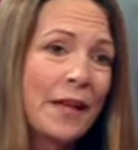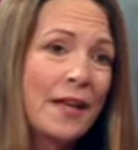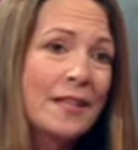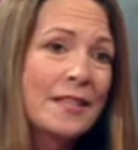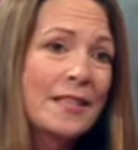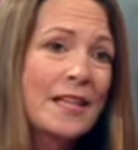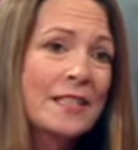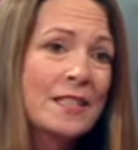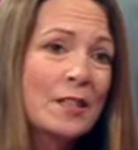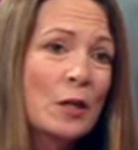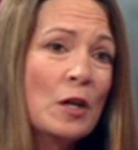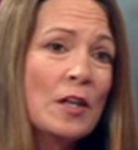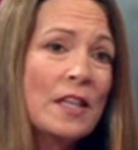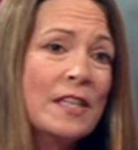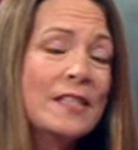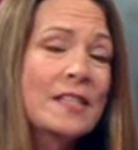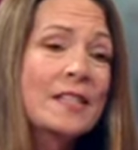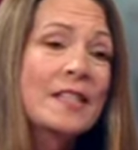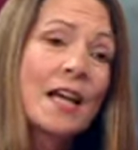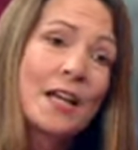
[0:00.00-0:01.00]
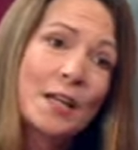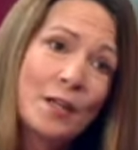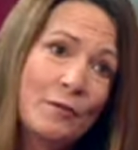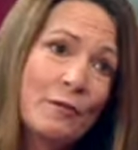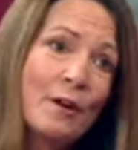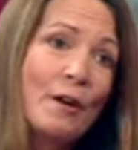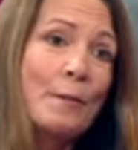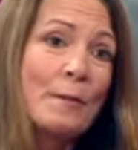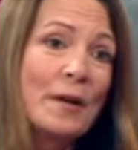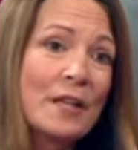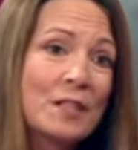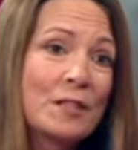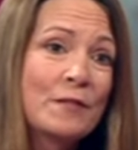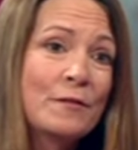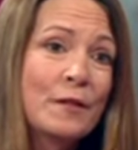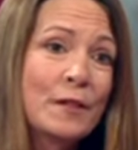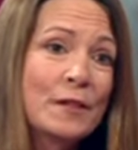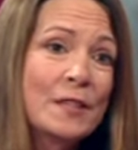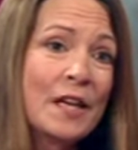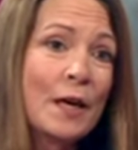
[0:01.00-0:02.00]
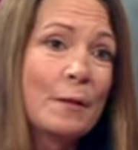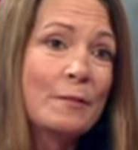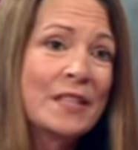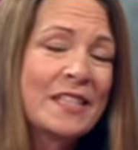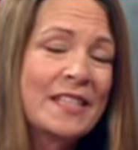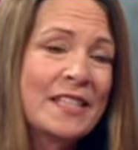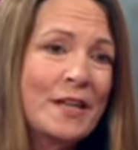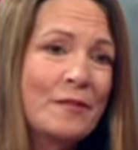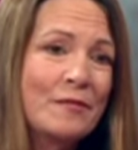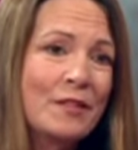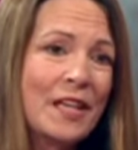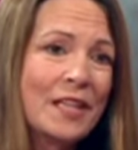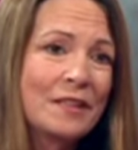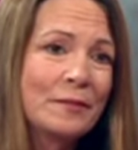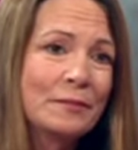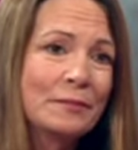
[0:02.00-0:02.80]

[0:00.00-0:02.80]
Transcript: Des Collins, thank you very much for your time this evening.